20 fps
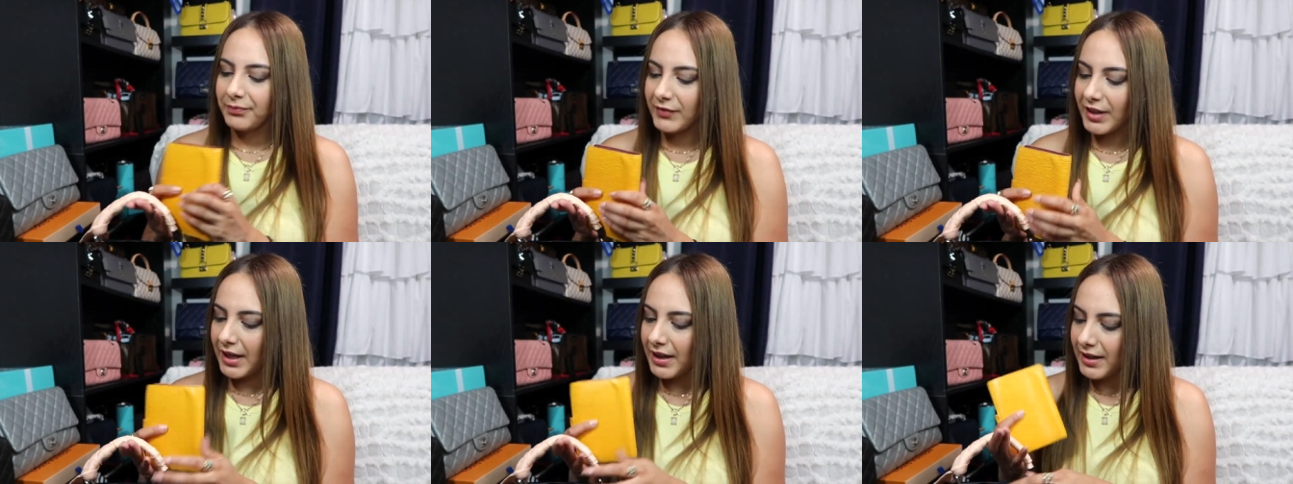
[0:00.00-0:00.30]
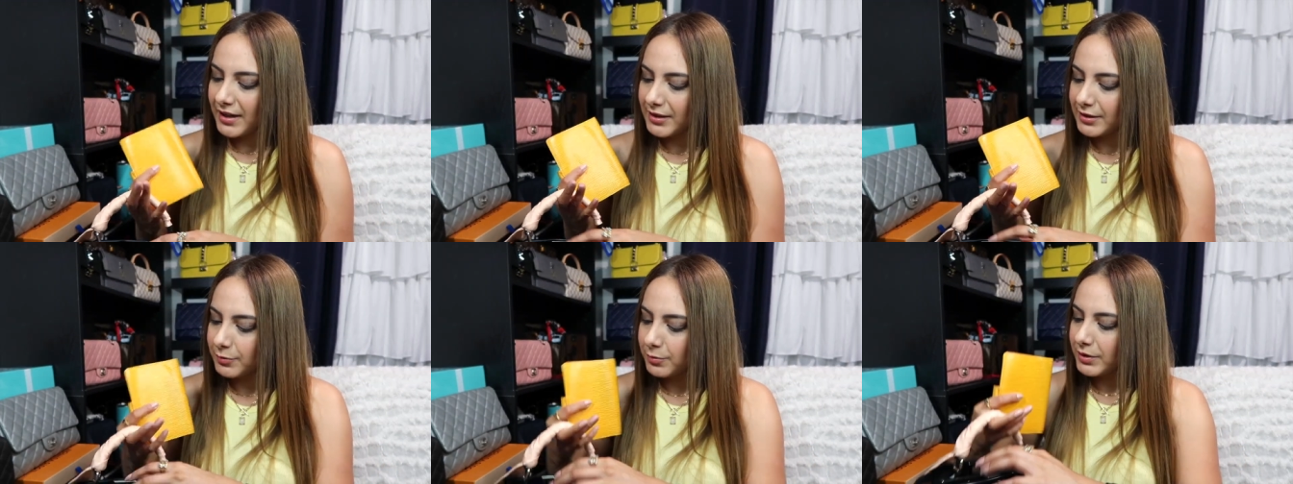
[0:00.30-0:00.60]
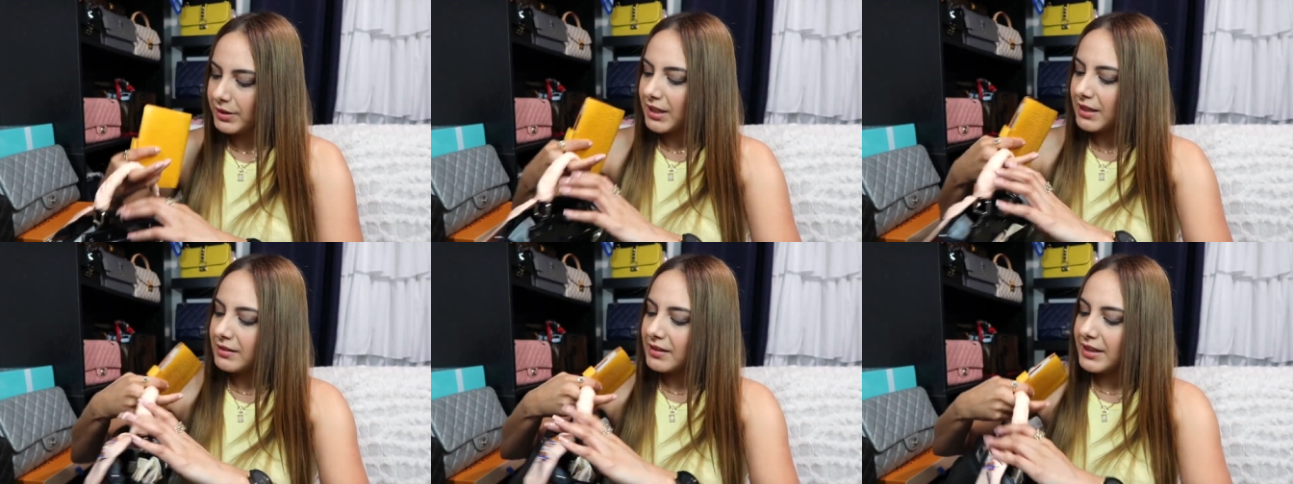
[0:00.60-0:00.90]
and
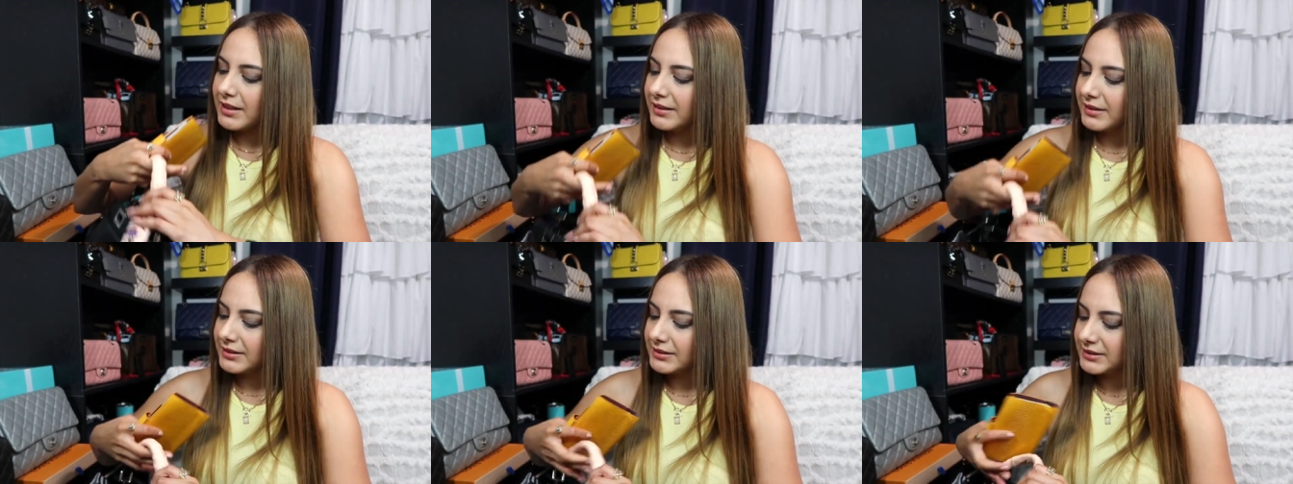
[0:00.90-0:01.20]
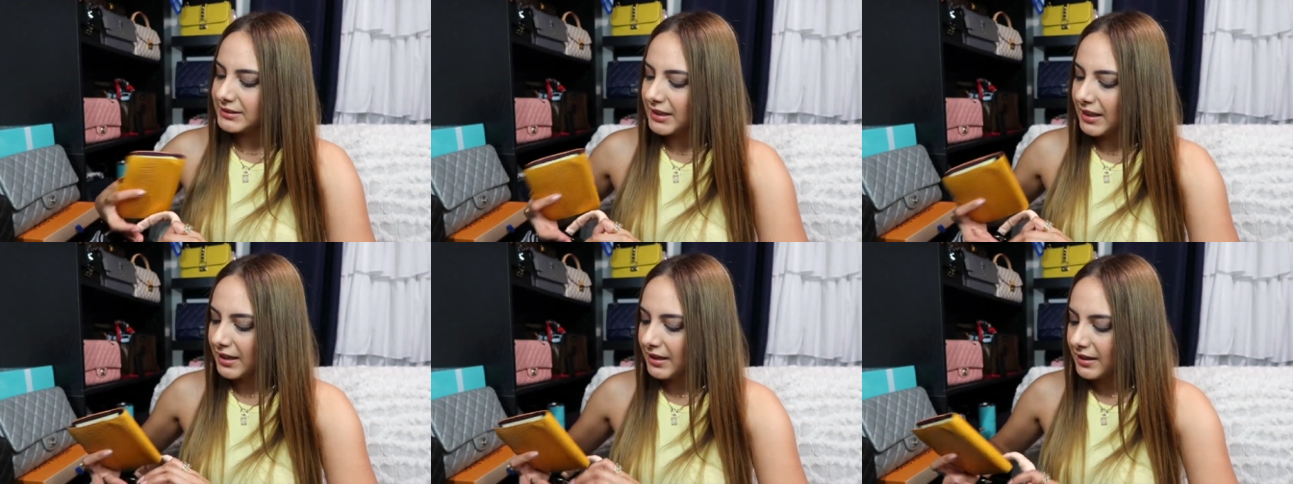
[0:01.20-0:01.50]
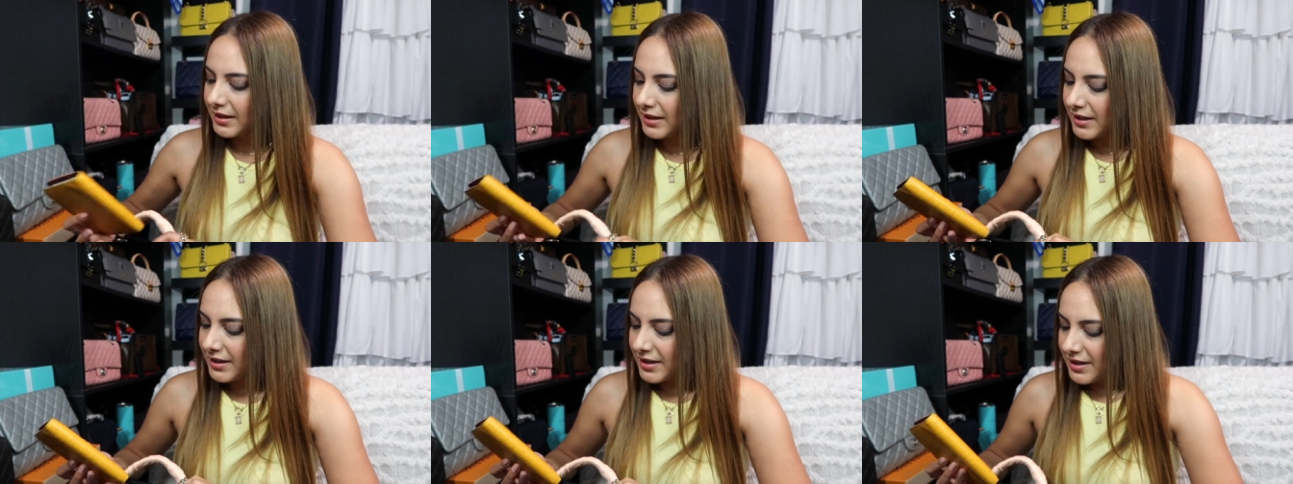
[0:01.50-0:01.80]
what I like is that
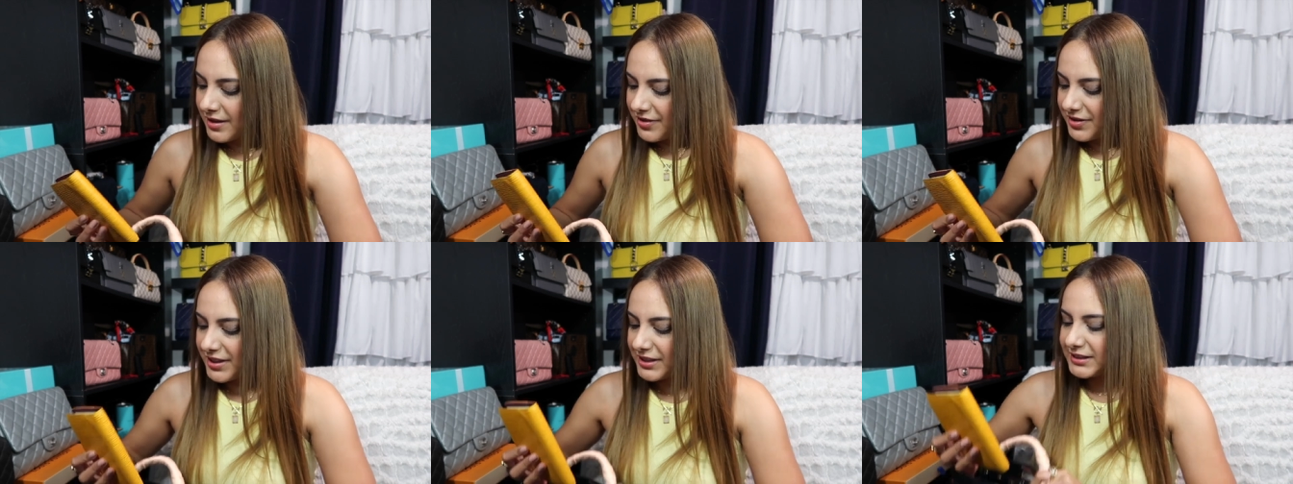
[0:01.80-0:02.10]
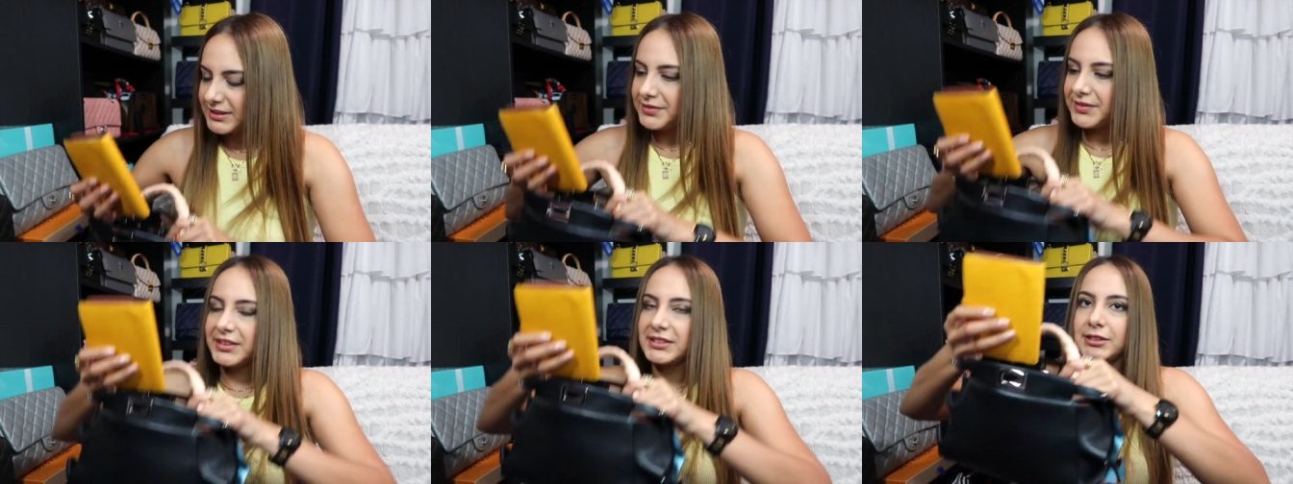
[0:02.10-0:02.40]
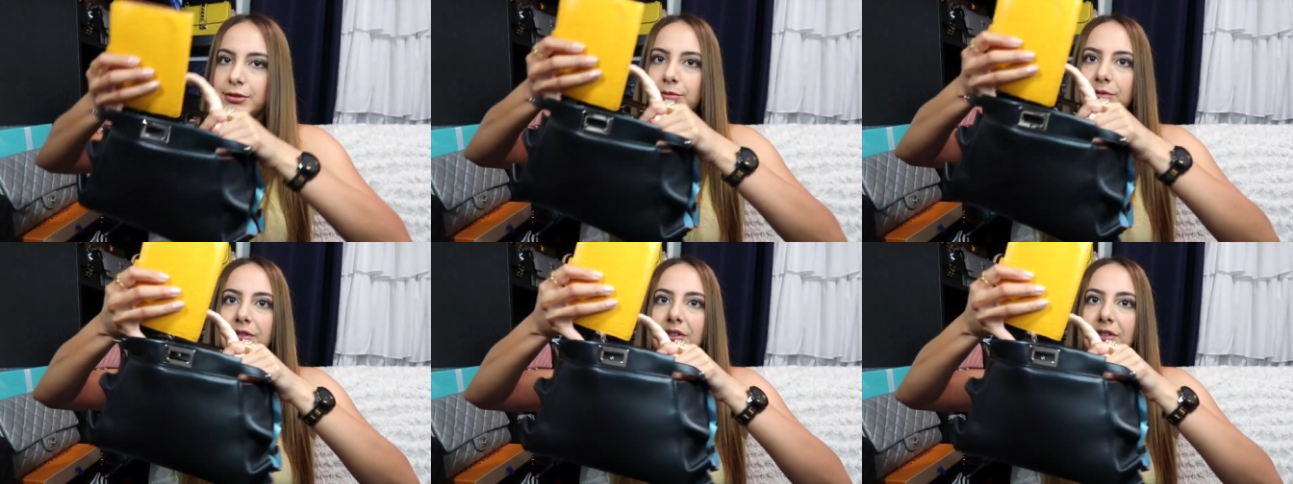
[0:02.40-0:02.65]
this fits with